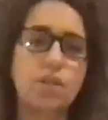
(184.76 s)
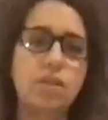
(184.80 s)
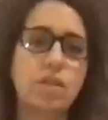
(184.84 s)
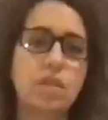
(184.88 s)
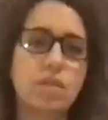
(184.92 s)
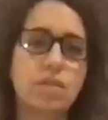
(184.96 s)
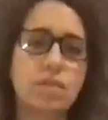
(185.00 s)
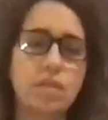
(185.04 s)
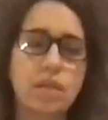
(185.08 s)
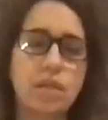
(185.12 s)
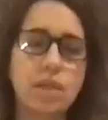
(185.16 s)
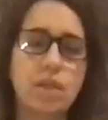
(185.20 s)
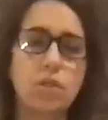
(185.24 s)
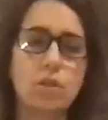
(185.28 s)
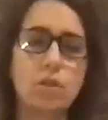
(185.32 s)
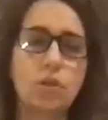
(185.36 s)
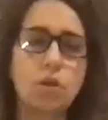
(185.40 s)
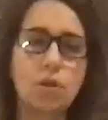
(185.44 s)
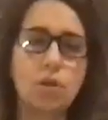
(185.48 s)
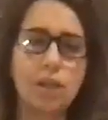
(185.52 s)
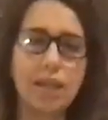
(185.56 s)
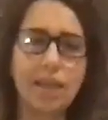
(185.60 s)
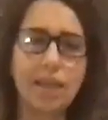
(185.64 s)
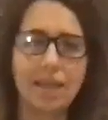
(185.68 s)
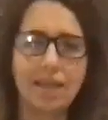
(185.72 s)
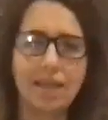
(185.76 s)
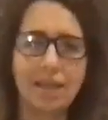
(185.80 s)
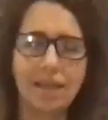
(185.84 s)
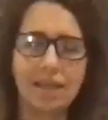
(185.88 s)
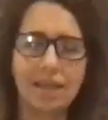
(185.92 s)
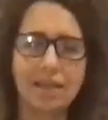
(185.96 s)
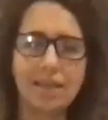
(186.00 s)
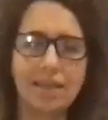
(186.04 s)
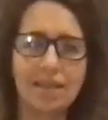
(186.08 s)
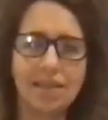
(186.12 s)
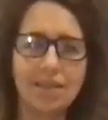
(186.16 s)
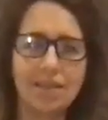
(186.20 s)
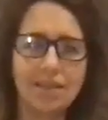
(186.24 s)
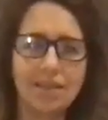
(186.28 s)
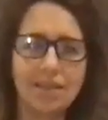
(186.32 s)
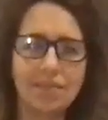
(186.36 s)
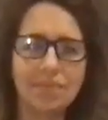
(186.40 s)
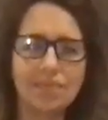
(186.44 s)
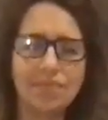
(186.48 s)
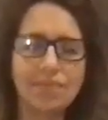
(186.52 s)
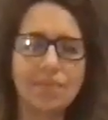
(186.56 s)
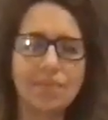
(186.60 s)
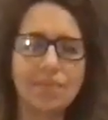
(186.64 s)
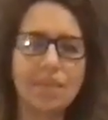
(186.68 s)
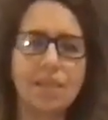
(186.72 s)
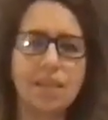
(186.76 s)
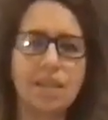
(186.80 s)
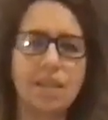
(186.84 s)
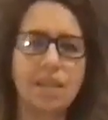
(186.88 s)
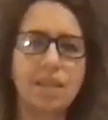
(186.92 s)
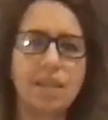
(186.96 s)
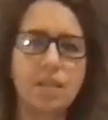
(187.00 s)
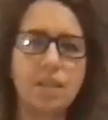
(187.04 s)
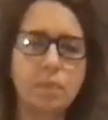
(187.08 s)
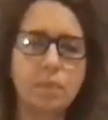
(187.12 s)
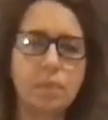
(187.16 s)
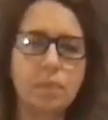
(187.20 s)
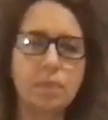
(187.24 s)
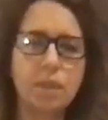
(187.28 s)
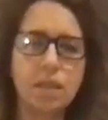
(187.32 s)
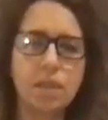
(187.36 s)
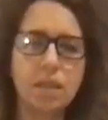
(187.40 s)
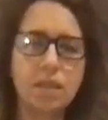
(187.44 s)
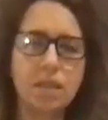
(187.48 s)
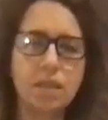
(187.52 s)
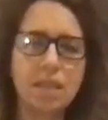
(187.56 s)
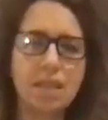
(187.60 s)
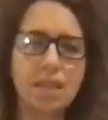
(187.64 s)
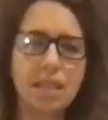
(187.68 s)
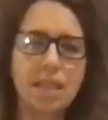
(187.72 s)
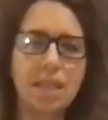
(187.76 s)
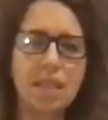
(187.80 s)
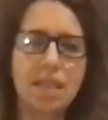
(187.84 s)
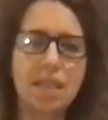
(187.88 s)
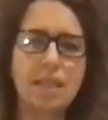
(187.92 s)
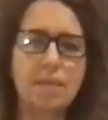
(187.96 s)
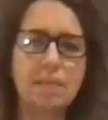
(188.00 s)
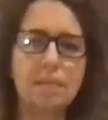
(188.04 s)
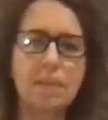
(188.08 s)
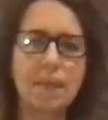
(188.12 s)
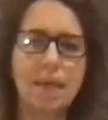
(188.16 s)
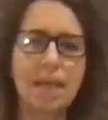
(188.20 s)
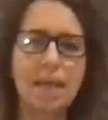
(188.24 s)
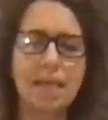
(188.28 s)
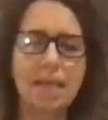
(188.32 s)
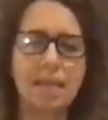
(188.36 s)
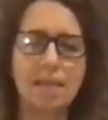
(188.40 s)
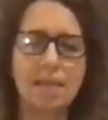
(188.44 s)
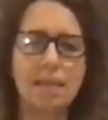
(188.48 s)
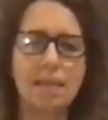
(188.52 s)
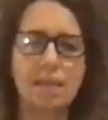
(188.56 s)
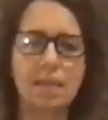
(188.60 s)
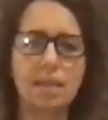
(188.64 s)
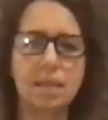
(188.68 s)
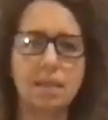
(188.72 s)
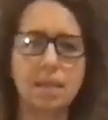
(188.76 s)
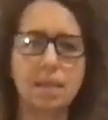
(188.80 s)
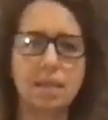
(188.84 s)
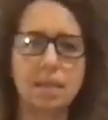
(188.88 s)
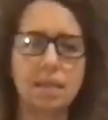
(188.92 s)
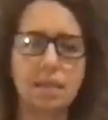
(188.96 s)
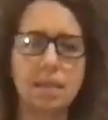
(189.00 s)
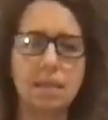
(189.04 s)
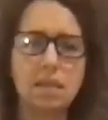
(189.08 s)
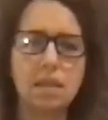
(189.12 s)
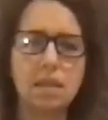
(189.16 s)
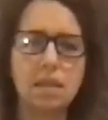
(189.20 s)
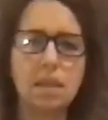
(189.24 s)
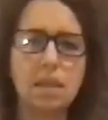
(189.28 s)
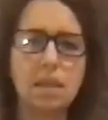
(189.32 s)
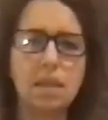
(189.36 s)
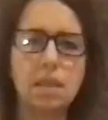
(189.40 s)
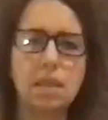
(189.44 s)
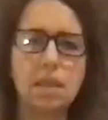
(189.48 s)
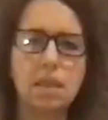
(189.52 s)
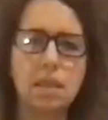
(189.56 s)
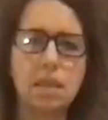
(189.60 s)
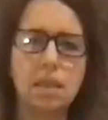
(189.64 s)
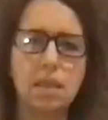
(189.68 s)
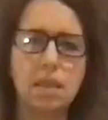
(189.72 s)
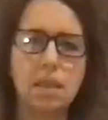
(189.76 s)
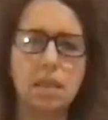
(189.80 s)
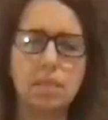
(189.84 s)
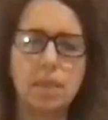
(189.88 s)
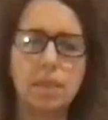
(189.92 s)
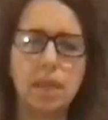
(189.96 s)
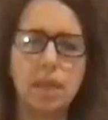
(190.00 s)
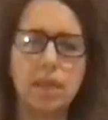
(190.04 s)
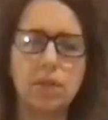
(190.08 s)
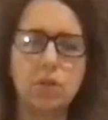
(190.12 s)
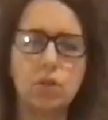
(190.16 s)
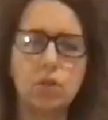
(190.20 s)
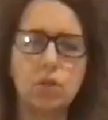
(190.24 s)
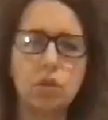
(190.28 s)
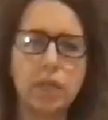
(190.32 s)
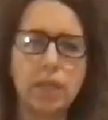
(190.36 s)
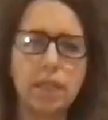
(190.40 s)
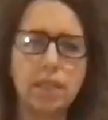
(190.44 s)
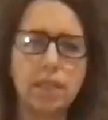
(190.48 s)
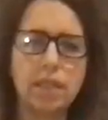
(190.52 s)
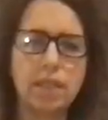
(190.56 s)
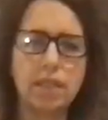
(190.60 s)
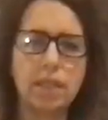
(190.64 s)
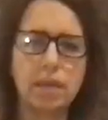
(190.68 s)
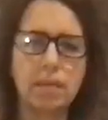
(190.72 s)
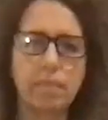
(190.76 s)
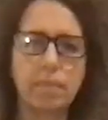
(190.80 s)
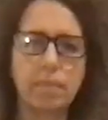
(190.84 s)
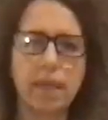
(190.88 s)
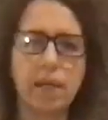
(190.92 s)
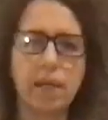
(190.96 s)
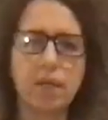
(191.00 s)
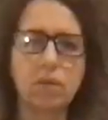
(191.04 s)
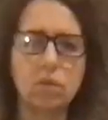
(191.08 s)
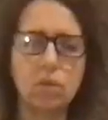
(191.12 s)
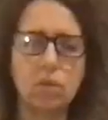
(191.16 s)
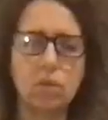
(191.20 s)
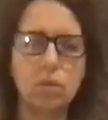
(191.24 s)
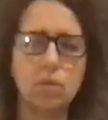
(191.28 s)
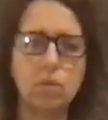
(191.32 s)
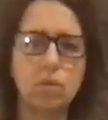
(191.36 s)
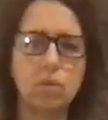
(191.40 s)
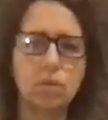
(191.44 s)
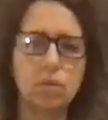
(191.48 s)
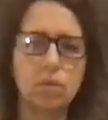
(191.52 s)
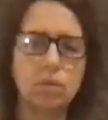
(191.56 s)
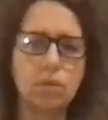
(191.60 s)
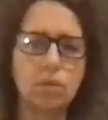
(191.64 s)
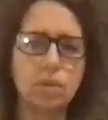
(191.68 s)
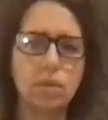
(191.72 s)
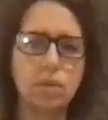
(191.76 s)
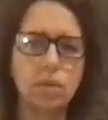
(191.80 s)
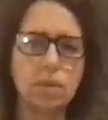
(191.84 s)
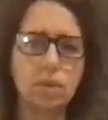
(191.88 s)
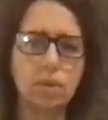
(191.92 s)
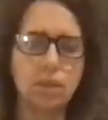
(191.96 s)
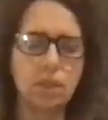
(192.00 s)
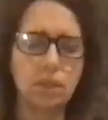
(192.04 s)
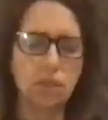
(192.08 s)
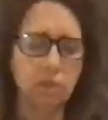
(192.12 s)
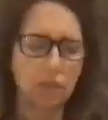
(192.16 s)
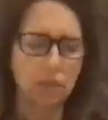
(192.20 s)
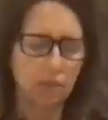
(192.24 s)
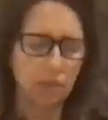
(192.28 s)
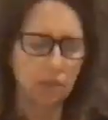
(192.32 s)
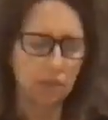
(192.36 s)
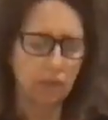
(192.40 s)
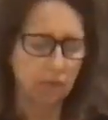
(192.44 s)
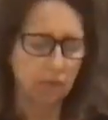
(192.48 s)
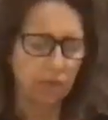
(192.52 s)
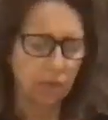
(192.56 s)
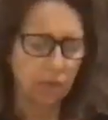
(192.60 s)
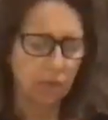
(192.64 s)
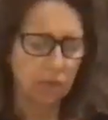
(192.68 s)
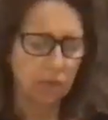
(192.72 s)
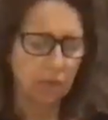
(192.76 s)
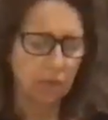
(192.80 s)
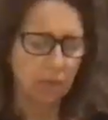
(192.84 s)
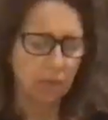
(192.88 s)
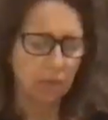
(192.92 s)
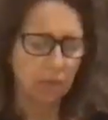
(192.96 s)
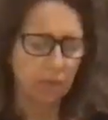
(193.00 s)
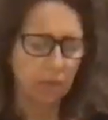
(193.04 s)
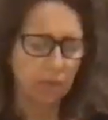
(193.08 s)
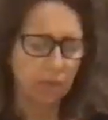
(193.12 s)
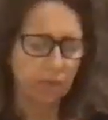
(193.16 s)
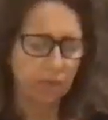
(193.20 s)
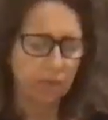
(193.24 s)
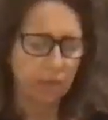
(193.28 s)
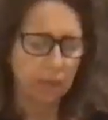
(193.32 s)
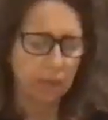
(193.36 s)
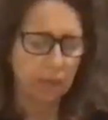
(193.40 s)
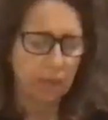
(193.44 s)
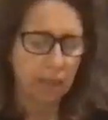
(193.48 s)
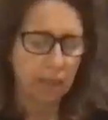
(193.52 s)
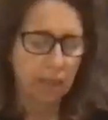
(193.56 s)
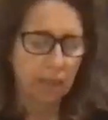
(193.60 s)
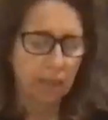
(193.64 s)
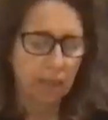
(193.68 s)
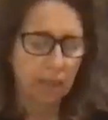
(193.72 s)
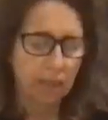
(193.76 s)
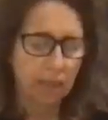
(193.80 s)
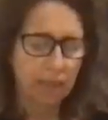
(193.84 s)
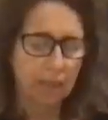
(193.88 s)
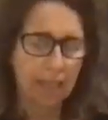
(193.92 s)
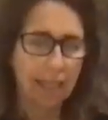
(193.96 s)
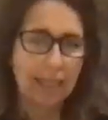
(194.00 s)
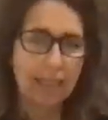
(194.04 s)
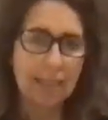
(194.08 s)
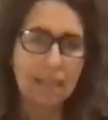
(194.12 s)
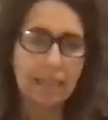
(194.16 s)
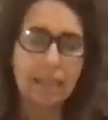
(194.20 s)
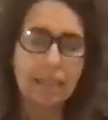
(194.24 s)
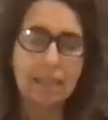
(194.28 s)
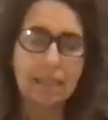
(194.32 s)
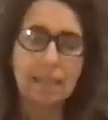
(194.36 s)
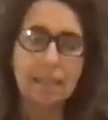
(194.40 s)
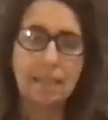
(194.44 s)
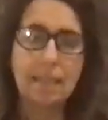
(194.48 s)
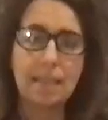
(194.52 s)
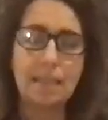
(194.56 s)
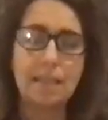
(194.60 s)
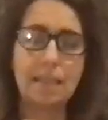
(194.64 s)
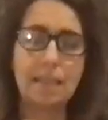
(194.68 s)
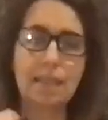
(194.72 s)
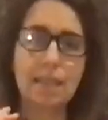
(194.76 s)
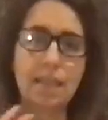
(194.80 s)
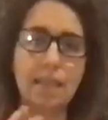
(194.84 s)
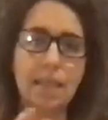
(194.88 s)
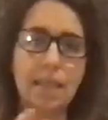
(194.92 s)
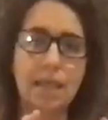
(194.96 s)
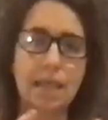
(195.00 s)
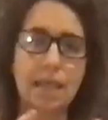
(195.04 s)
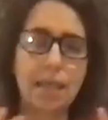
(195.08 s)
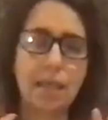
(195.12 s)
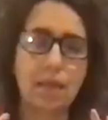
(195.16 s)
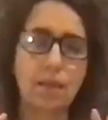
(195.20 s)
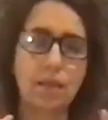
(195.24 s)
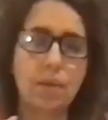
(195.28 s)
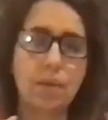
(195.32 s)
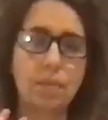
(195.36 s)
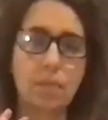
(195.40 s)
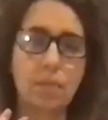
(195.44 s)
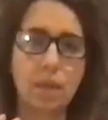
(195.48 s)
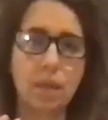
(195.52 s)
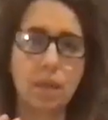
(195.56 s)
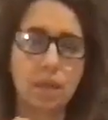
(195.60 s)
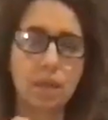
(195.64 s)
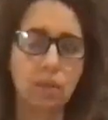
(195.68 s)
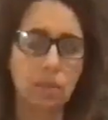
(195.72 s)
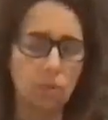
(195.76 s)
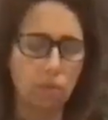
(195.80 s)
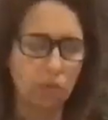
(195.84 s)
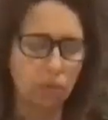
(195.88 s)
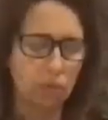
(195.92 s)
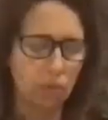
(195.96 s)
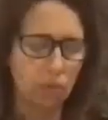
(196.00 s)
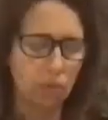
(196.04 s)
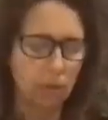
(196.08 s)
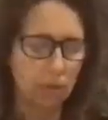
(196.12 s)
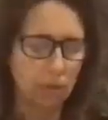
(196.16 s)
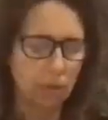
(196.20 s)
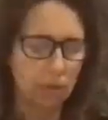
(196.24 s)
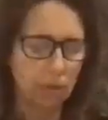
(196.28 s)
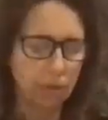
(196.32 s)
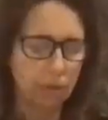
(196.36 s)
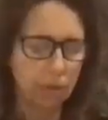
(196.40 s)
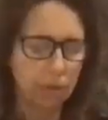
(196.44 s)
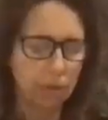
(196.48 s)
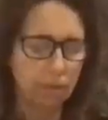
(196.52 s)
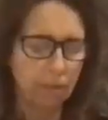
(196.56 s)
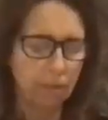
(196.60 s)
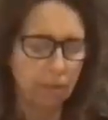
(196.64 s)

is very non-analytical. It's just seeing patterns and tracing it back to causes and conditions, for example, and understanding how the mind works.